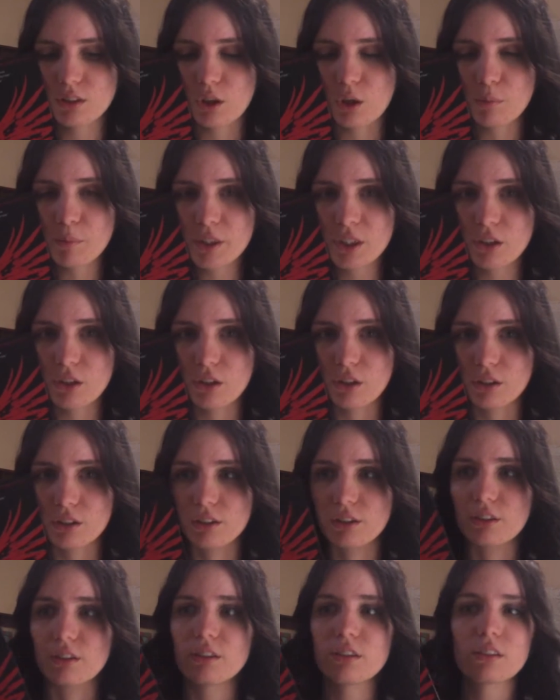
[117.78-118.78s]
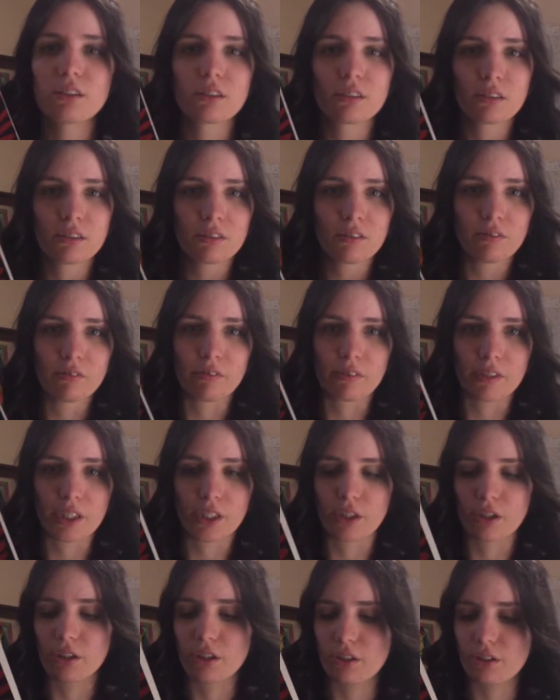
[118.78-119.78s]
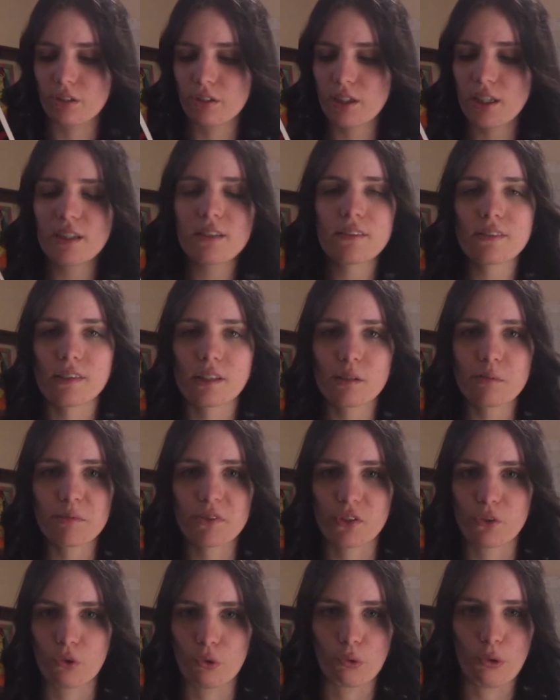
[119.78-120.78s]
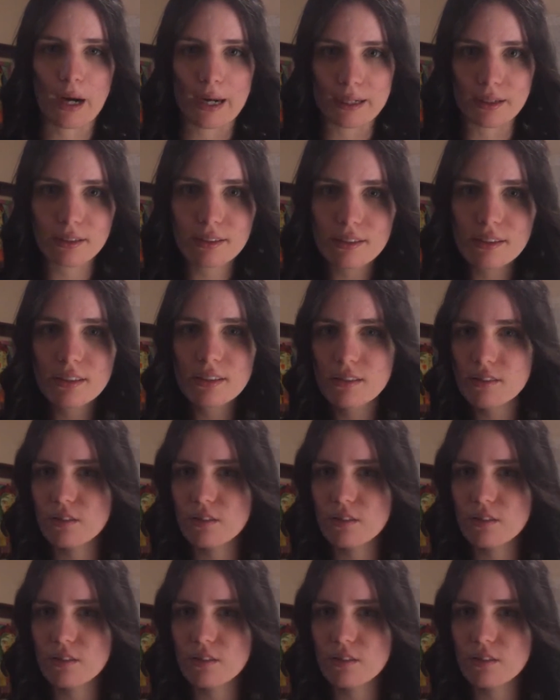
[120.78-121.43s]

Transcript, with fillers: Comic-Con video, he seems great.